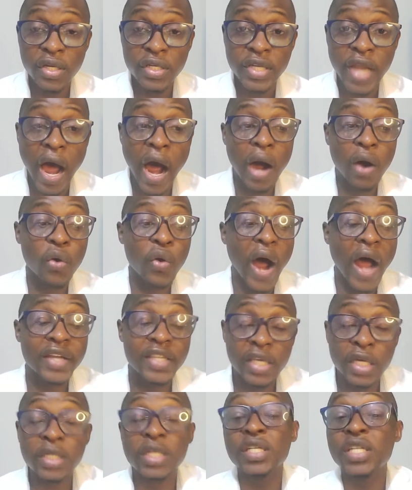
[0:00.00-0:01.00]
Now, at
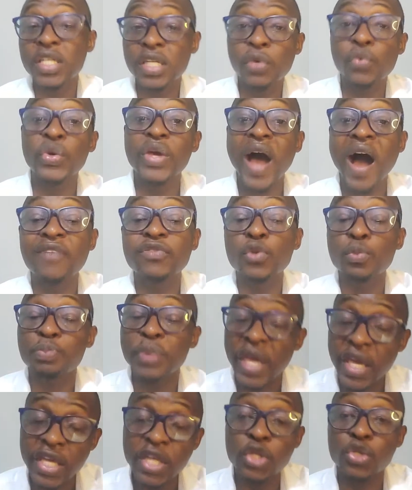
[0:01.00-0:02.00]
the end of the day, we have to
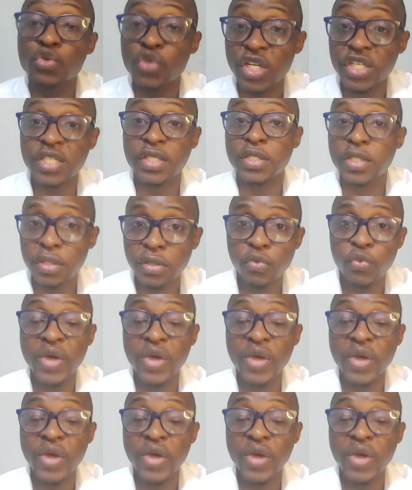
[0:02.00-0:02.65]
pay interest.